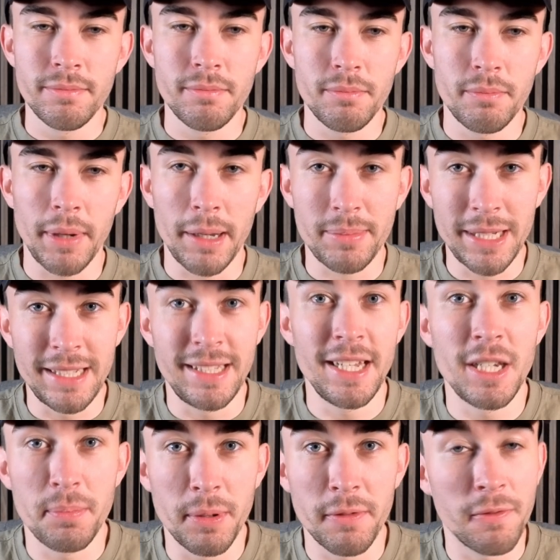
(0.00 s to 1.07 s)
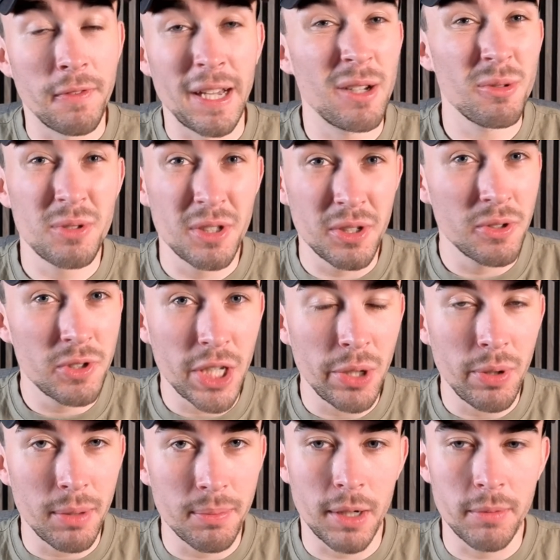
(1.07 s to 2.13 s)
perhaps they did but failed to do so,
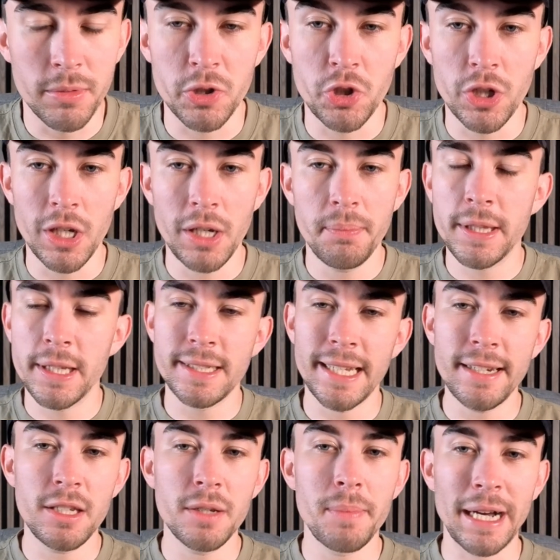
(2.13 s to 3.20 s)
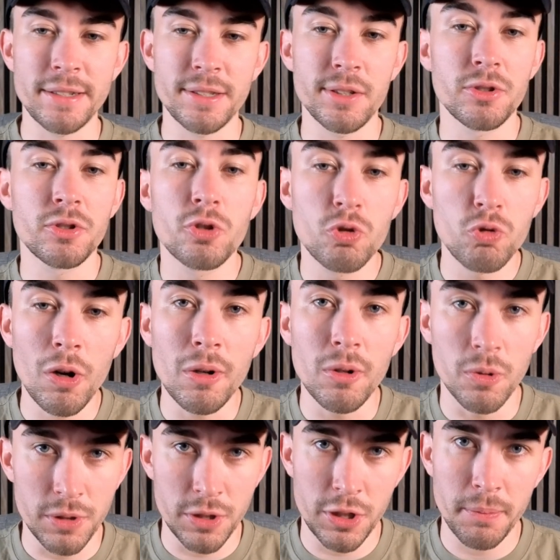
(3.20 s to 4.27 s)
I'm not sure, but the centre-backs
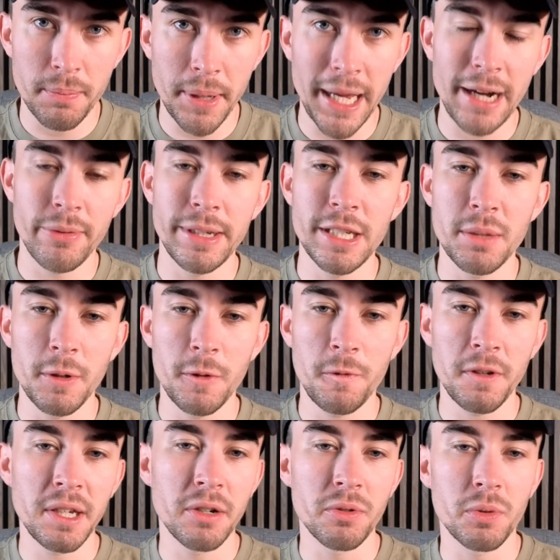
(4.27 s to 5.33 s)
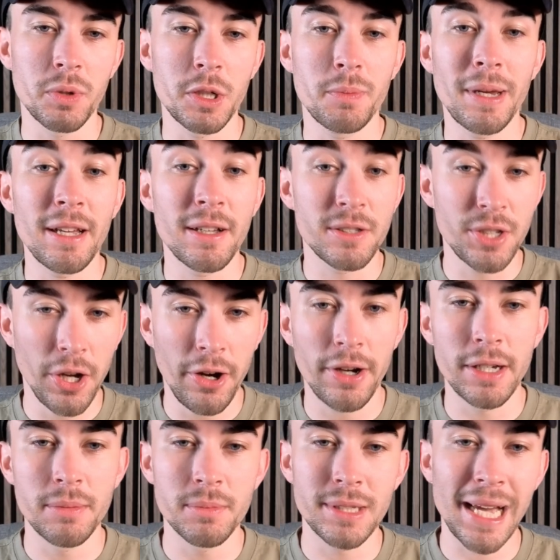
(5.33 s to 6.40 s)
struggled jumping out into midfield, which meant at
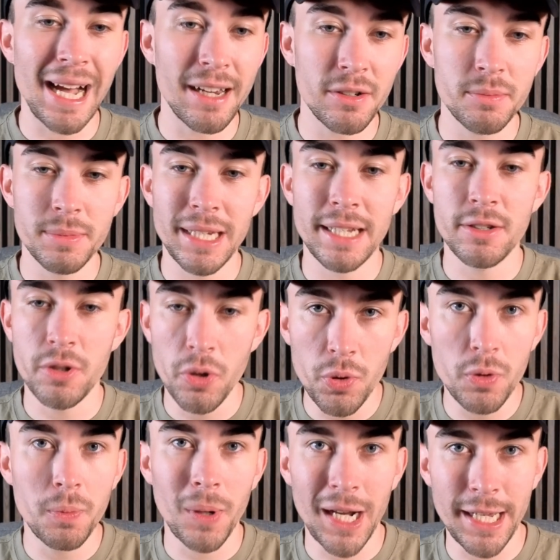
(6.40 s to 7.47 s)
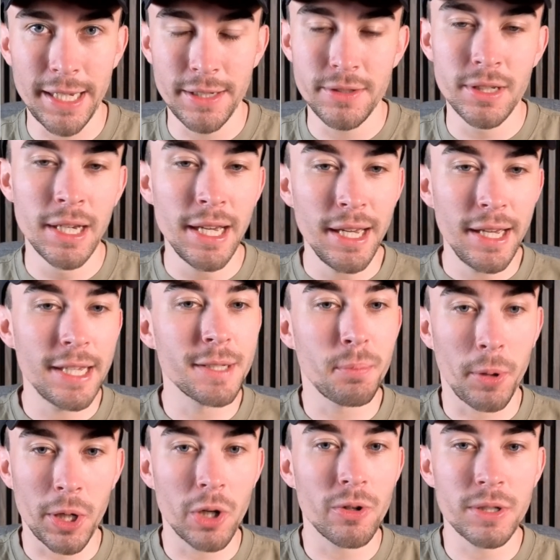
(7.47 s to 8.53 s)
times Adams had two players. His
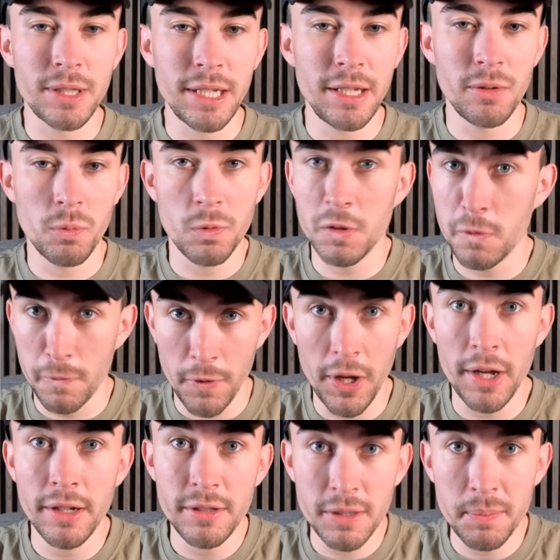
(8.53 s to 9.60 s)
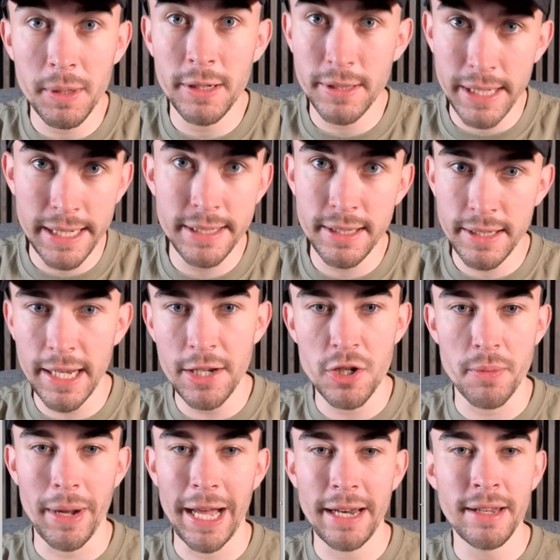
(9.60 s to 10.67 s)
priority was Vert because he's the danger
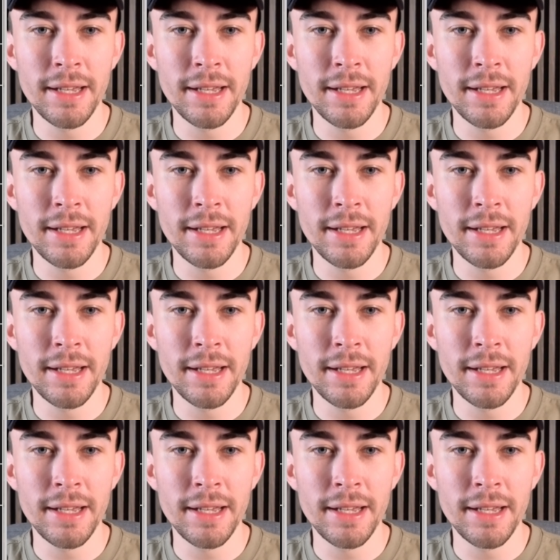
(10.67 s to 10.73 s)
man,